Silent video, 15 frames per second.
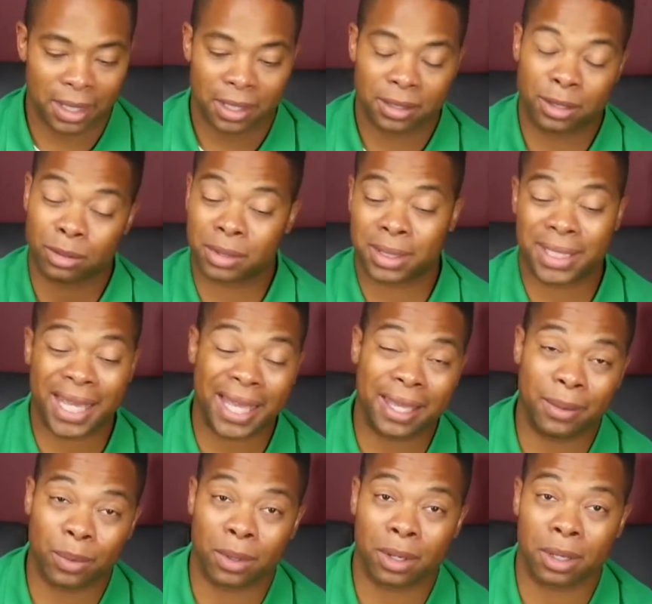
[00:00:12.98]
So
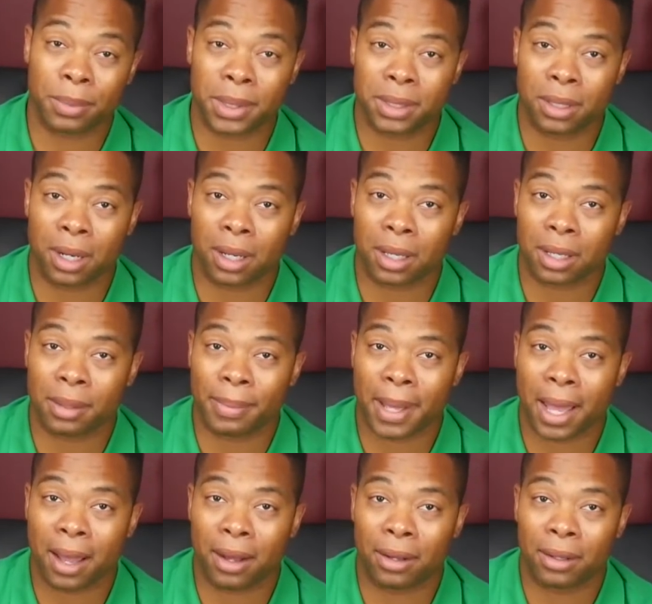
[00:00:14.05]
today we're going to be talking
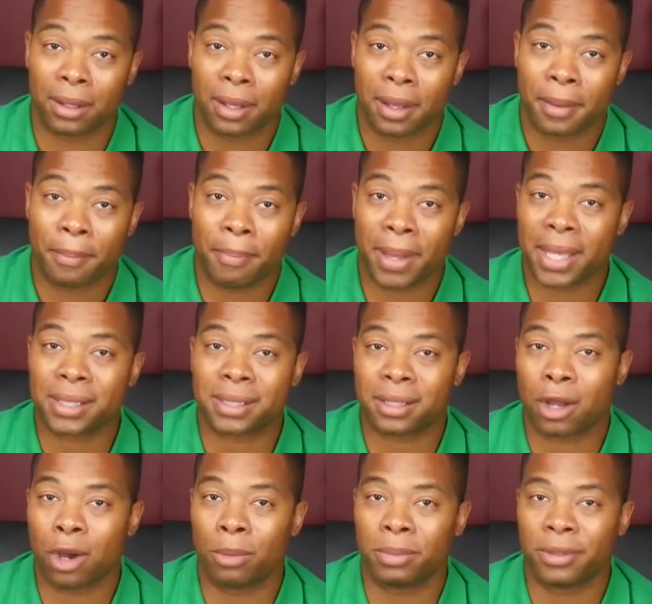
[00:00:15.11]
about best
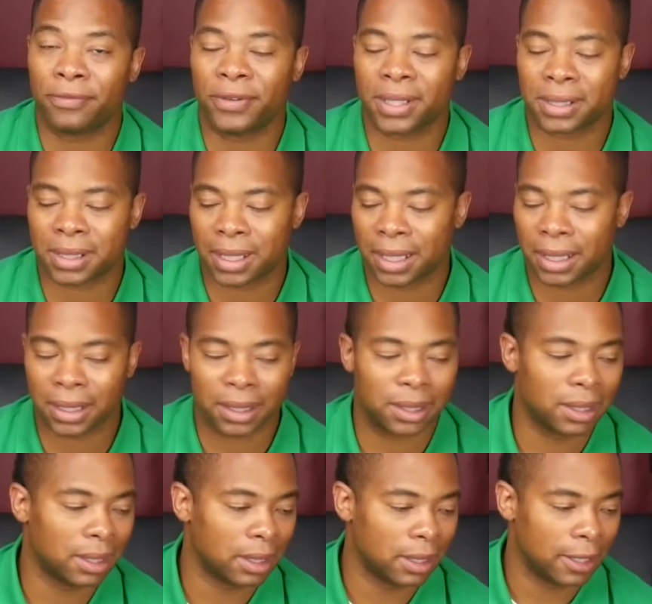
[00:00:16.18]
home defense gun.
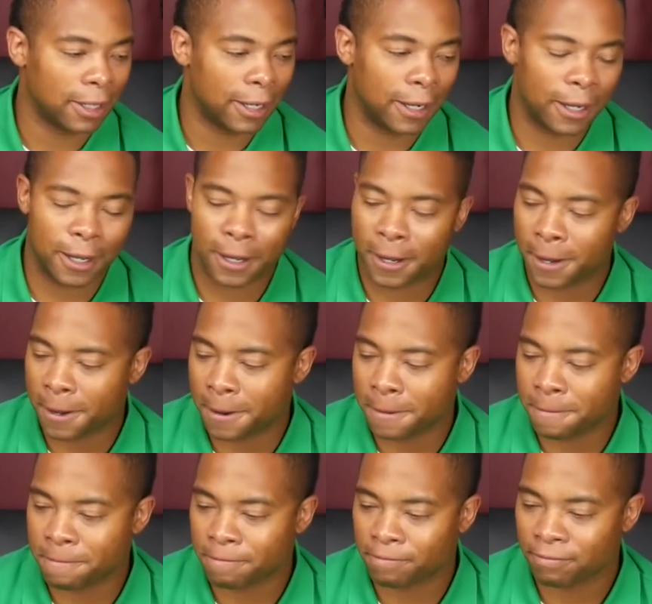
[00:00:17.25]

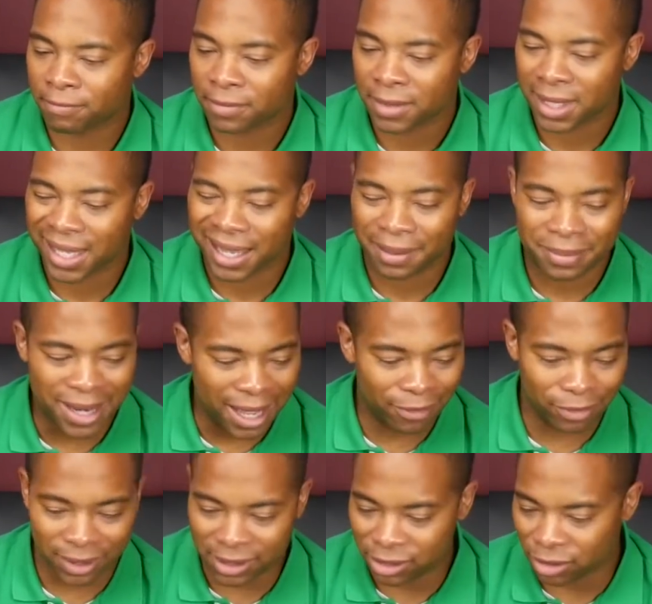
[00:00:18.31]

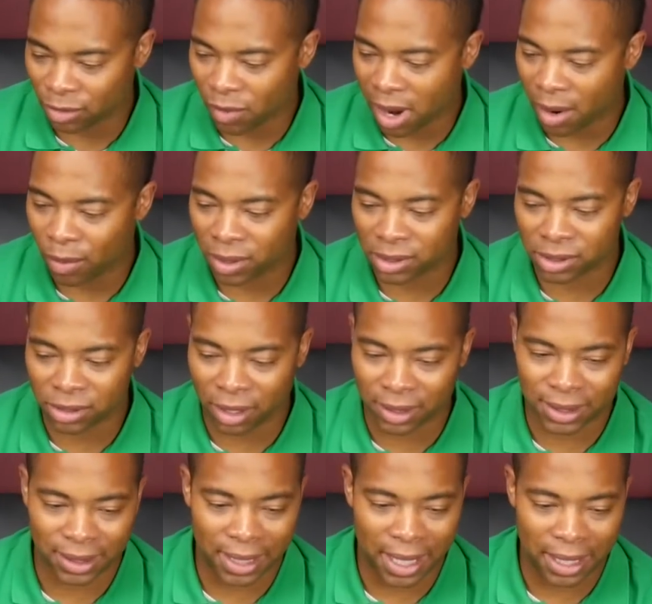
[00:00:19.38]
Not really sure where I want to start
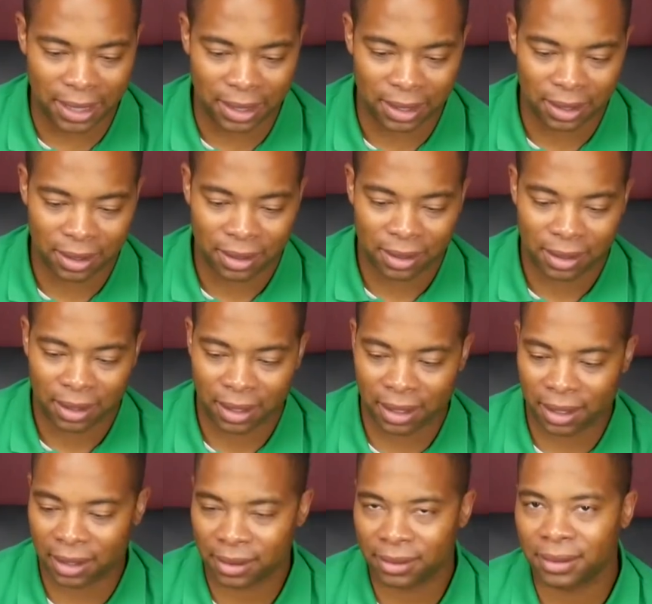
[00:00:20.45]
today.
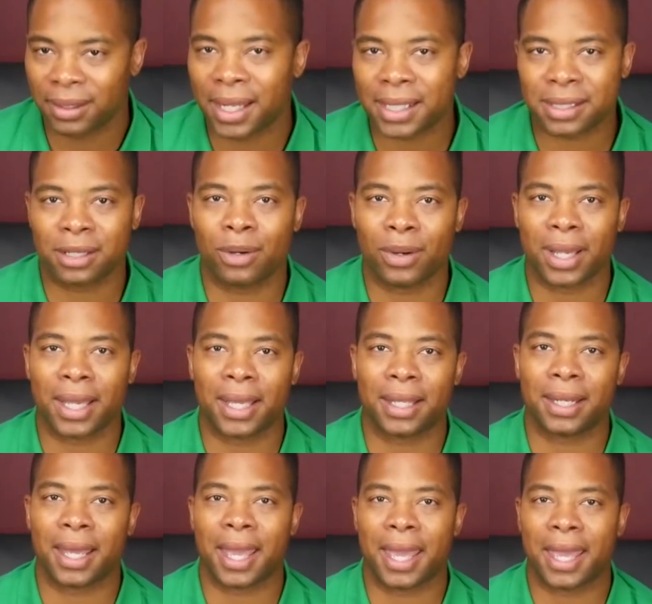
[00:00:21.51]
Let's go
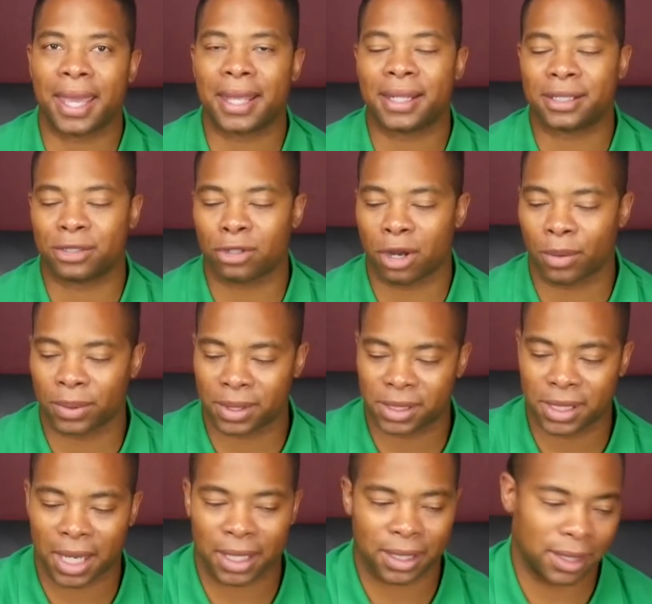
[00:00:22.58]
ahead and start with the
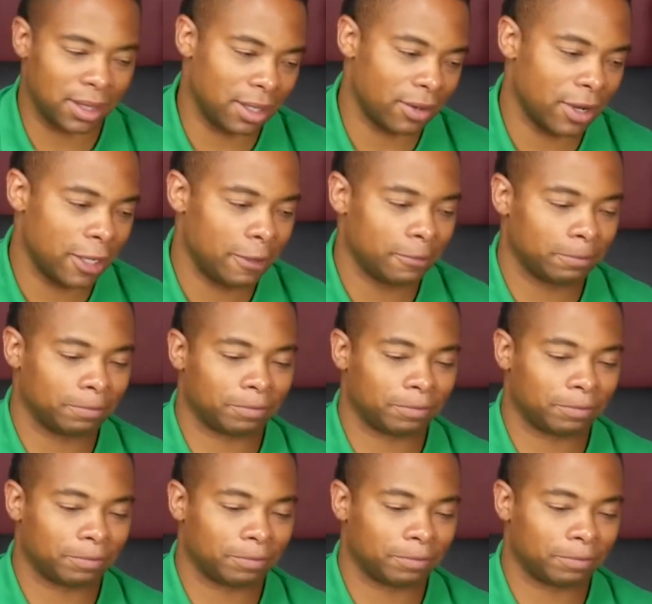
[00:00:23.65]
shotgun, all right?